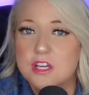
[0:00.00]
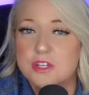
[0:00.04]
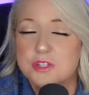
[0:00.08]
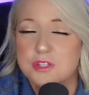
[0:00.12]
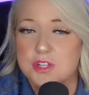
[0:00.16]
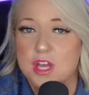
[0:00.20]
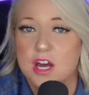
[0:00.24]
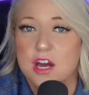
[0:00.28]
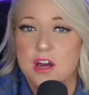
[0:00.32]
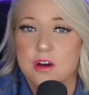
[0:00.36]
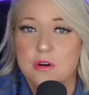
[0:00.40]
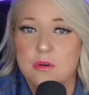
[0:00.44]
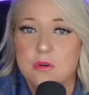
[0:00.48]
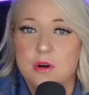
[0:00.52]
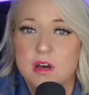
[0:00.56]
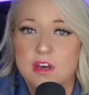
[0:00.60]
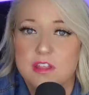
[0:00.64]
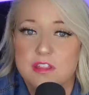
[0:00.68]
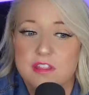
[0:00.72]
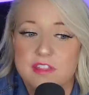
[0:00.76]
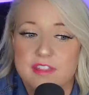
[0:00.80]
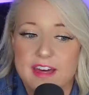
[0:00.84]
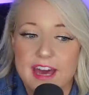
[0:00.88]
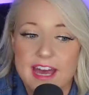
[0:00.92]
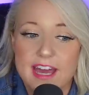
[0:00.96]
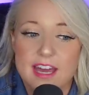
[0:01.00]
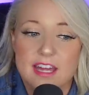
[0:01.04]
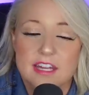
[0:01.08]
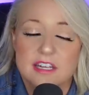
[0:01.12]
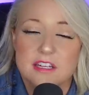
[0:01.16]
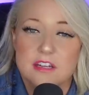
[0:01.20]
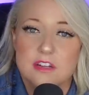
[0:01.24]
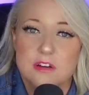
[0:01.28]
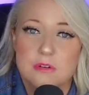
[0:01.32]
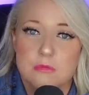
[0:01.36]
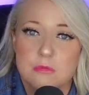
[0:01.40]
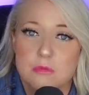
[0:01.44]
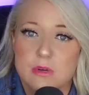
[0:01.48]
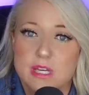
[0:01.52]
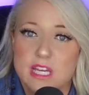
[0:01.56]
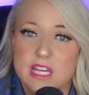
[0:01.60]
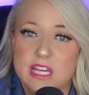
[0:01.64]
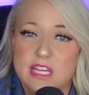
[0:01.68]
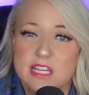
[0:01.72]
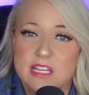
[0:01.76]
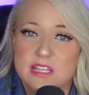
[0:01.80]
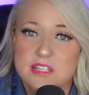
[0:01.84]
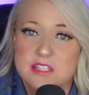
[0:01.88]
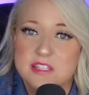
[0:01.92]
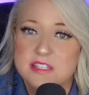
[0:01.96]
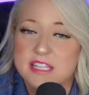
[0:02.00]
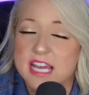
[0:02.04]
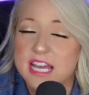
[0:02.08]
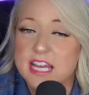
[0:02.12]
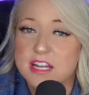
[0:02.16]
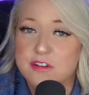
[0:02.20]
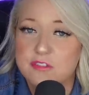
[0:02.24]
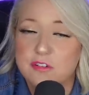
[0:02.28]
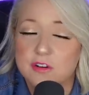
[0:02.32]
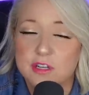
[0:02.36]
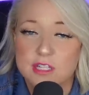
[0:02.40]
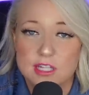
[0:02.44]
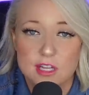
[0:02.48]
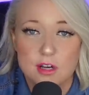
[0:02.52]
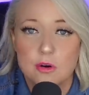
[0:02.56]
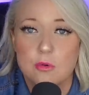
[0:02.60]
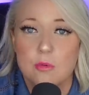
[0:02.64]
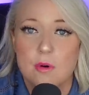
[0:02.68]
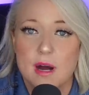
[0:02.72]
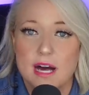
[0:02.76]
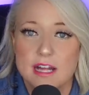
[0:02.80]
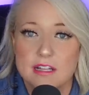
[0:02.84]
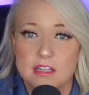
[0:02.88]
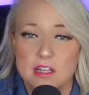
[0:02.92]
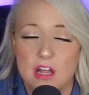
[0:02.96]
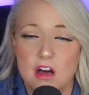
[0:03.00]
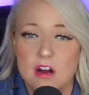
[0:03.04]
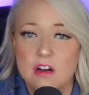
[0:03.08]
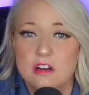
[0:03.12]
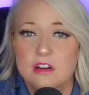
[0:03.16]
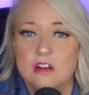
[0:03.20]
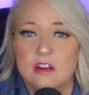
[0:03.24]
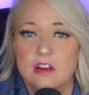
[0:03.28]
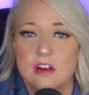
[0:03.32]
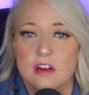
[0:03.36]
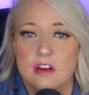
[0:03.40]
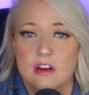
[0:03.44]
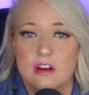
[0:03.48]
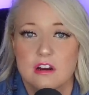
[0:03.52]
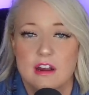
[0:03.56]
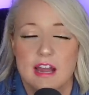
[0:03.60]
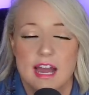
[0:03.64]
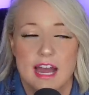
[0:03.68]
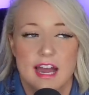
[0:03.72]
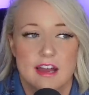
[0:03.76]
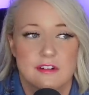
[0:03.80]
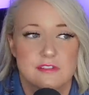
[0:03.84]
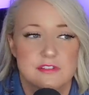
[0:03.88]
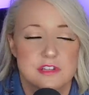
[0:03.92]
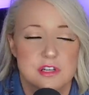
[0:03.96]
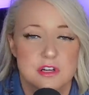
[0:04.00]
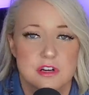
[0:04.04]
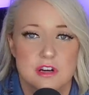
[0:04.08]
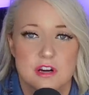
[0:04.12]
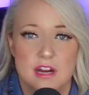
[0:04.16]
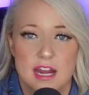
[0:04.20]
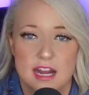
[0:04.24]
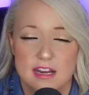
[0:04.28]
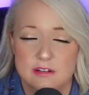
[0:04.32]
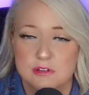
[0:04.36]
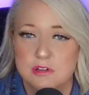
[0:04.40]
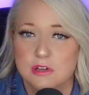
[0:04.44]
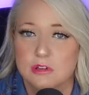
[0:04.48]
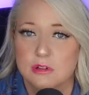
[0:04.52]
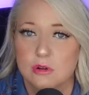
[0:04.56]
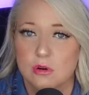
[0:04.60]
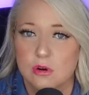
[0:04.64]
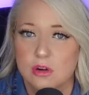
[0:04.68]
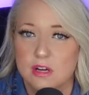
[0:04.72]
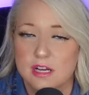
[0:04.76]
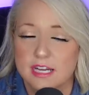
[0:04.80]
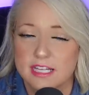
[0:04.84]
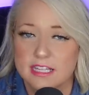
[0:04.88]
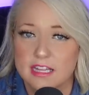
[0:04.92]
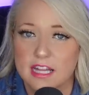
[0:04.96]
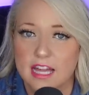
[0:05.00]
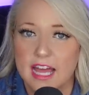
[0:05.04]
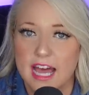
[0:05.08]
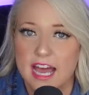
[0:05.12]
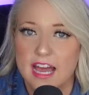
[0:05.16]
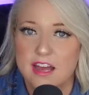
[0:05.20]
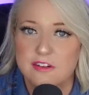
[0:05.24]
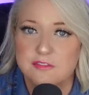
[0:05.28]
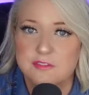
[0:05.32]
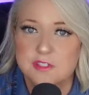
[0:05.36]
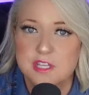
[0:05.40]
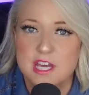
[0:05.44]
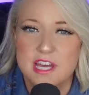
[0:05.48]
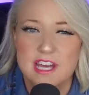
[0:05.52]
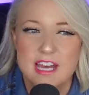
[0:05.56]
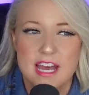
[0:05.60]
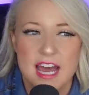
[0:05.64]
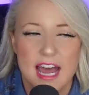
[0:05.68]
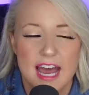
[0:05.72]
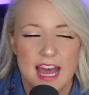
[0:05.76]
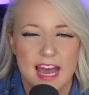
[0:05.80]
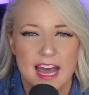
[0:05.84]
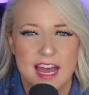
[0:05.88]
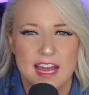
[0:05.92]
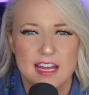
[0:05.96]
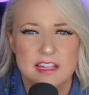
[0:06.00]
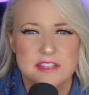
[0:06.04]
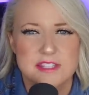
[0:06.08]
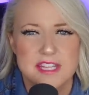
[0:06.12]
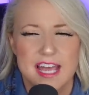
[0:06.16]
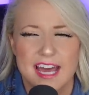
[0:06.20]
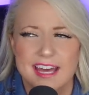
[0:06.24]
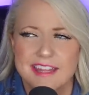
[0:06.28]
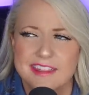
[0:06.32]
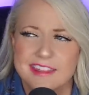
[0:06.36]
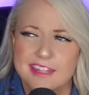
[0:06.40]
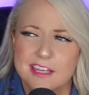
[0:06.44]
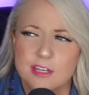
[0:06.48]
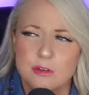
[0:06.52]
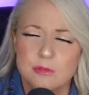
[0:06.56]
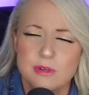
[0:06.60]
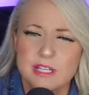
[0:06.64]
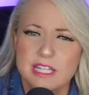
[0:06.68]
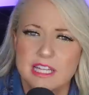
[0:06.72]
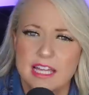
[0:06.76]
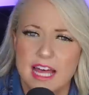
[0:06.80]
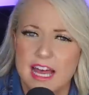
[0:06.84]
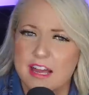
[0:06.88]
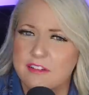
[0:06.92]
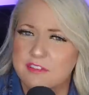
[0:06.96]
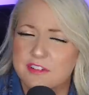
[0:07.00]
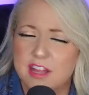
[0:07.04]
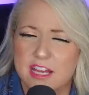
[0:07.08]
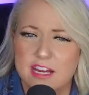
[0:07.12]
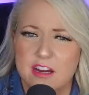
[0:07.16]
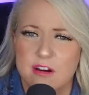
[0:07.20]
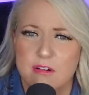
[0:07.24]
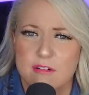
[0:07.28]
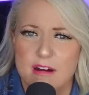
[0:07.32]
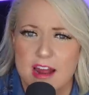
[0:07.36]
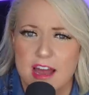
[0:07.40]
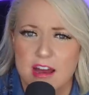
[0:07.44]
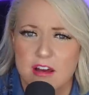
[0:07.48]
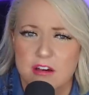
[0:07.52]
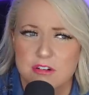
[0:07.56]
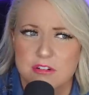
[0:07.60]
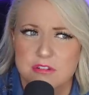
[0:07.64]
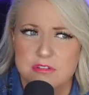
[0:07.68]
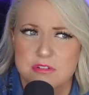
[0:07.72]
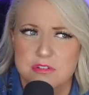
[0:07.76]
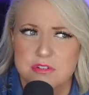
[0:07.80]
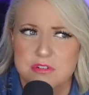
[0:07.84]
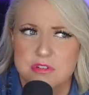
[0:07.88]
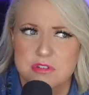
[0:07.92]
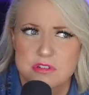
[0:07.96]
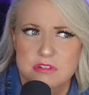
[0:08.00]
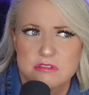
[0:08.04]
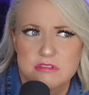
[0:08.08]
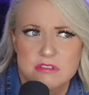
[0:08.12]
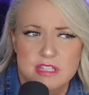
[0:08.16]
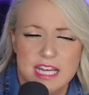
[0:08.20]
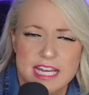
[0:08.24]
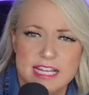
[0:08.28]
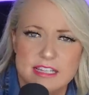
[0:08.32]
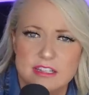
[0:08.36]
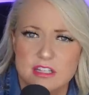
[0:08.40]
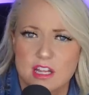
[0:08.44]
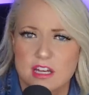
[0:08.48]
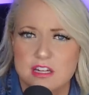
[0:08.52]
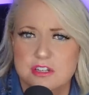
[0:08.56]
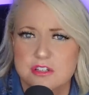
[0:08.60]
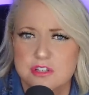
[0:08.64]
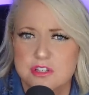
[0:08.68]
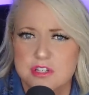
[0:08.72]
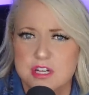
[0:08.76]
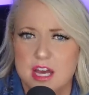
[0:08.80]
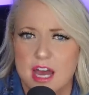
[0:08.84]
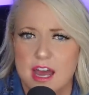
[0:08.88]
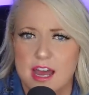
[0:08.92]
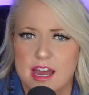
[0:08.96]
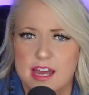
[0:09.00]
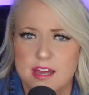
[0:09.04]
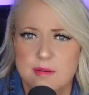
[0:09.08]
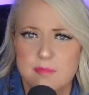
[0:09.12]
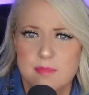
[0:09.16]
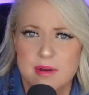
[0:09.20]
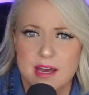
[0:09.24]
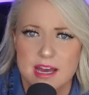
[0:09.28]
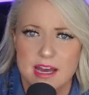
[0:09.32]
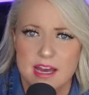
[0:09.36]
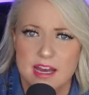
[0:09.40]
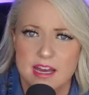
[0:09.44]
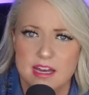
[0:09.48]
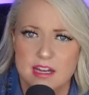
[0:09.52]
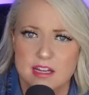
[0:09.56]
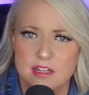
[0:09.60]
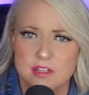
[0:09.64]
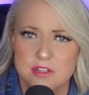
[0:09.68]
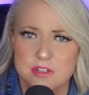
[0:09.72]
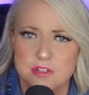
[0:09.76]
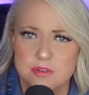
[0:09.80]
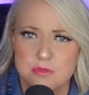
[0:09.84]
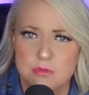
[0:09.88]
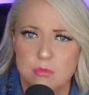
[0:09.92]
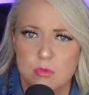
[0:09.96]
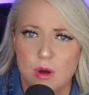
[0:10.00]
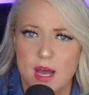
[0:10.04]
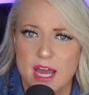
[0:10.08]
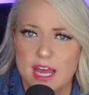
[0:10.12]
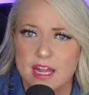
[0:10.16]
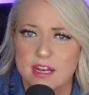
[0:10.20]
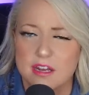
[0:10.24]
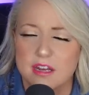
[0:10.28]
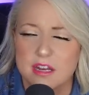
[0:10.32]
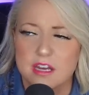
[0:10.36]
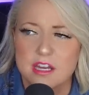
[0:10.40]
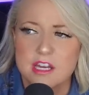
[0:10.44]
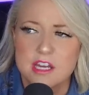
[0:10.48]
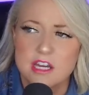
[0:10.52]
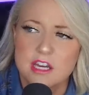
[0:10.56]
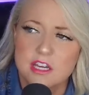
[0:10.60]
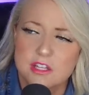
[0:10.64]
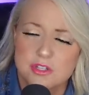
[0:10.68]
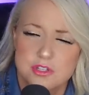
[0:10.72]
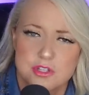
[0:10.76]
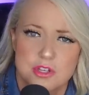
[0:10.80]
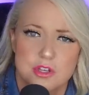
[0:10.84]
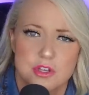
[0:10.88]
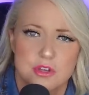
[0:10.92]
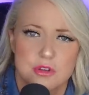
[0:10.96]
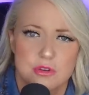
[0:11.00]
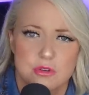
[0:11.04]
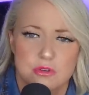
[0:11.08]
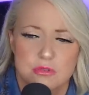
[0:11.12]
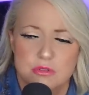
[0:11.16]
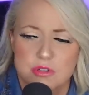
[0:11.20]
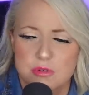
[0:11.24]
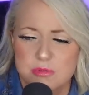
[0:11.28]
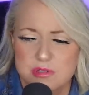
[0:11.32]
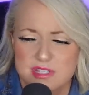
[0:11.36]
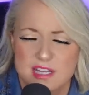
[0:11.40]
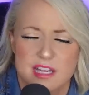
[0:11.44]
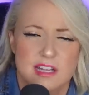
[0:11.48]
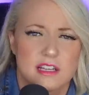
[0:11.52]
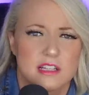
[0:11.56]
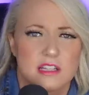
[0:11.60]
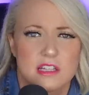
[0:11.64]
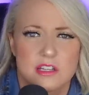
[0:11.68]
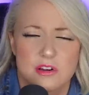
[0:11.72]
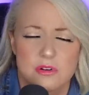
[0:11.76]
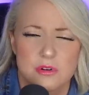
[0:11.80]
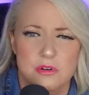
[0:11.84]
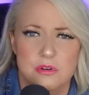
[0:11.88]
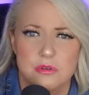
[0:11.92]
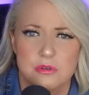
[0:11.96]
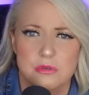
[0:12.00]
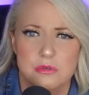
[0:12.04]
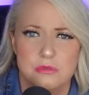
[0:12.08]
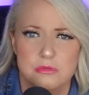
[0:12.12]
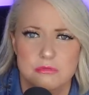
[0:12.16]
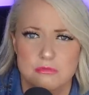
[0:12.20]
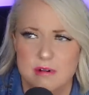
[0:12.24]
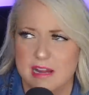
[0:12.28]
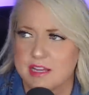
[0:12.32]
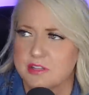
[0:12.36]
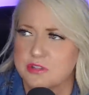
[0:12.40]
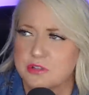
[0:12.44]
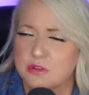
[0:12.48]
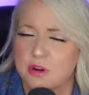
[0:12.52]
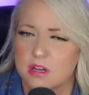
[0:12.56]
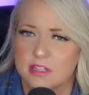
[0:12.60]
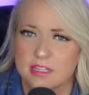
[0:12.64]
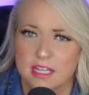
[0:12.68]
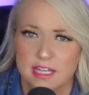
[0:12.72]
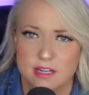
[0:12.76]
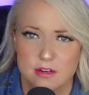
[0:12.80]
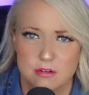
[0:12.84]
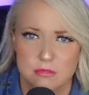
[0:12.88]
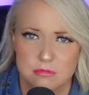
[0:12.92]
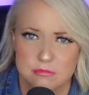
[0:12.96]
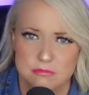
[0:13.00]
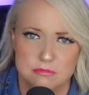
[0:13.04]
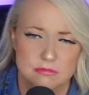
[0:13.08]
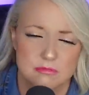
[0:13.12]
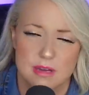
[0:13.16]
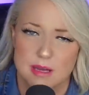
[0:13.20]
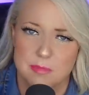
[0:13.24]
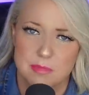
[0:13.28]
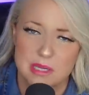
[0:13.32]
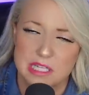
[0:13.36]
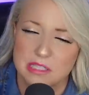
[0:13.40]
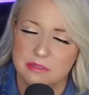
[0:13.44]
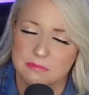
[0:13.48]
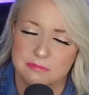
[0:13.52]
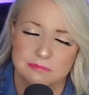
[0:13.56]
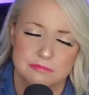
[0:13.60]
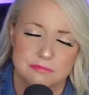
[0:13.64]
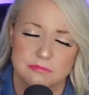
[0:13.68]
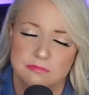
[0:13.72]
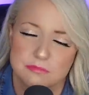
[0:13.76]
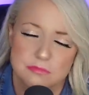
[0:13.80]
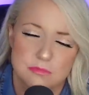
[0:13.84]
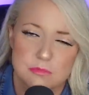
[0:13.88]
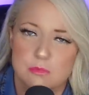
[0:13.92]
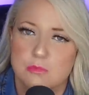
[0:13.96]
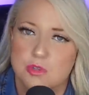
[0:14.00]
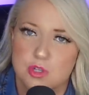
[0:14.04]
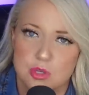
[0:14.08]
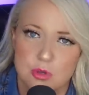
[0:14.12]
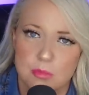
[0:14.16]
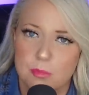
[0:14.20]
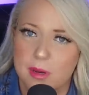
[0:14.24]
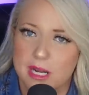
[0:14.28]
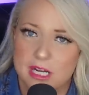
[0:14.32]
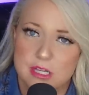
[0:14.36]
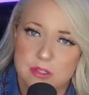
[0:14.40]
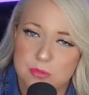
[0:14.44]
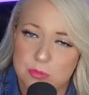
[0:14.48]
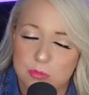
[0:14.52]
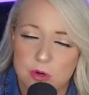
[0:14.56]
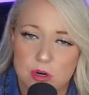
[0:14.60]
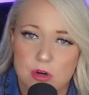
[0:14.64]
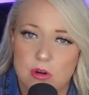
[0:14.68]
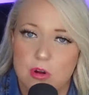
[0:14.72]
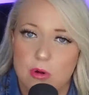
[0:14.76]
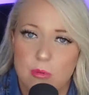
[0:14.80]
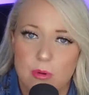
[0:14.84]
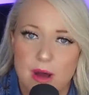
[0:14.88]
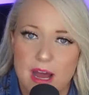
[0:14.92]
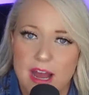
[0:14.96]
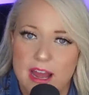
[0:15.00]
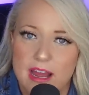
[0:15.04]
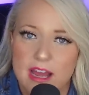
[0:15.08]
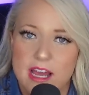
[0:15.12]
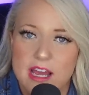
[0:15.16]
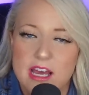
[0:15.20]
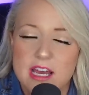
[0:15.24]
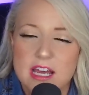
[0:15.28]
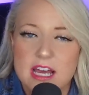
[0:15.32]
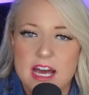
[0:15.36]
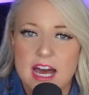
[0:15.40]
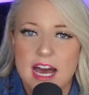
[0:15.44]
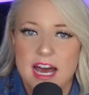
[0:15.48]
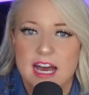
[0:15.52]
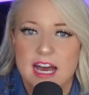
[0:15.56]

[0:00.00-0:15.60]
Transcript: So then we stayed for a little while longer after Laurel had left, and I think we left like around late lunchtime and went to, there was like a little restaurant, like, I mean, 2 minutes walk away,